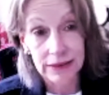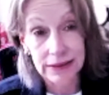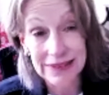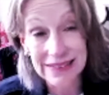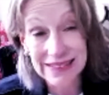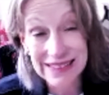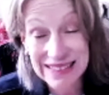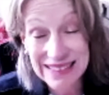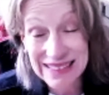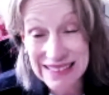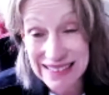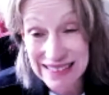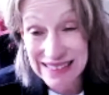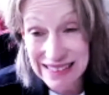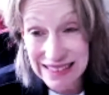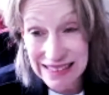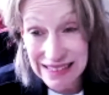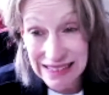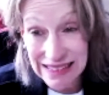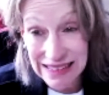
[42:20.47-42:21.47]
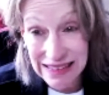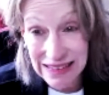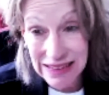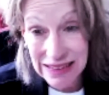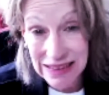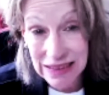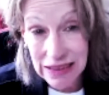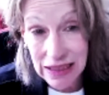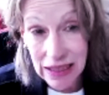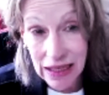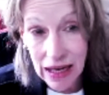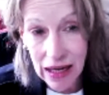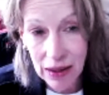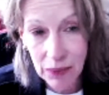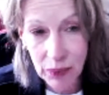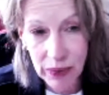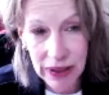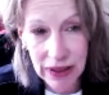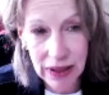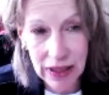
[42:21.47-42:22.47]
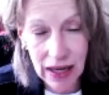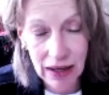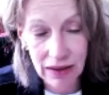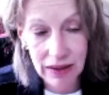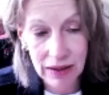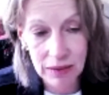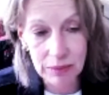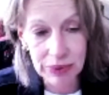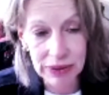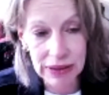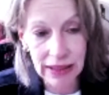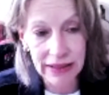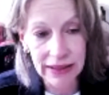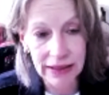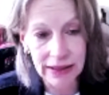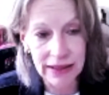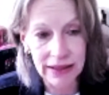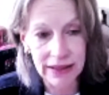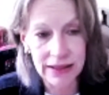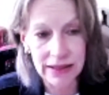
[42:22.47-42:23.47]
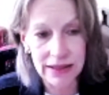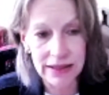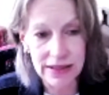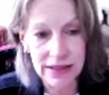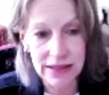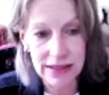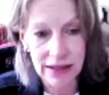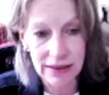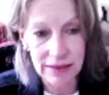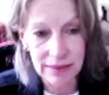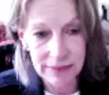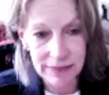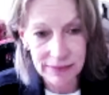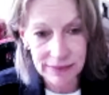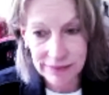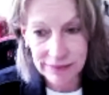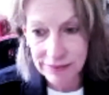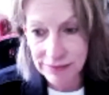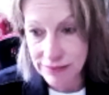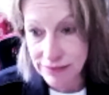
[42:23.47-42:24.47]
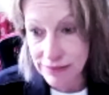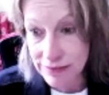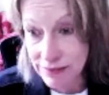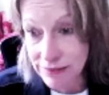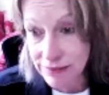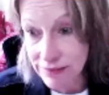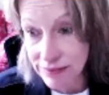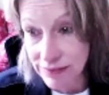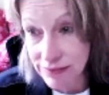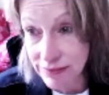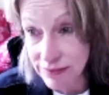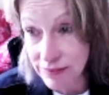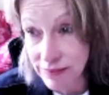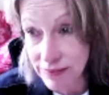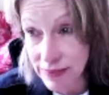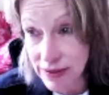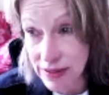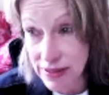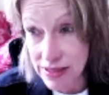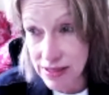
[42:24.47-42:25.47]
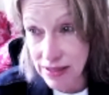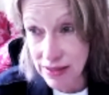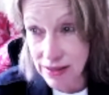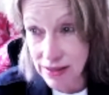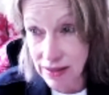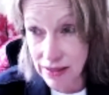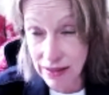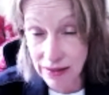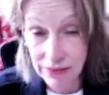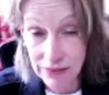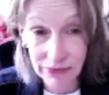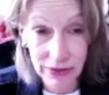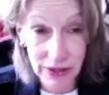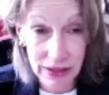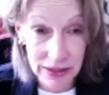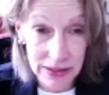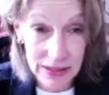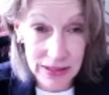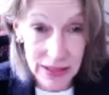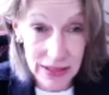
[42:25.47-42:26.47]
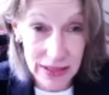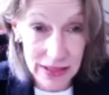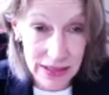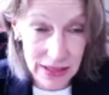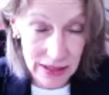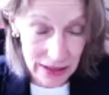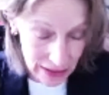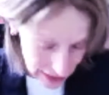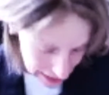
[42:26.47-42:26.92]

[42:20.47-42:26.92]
Hmm we our complaining is um is an, an affront is a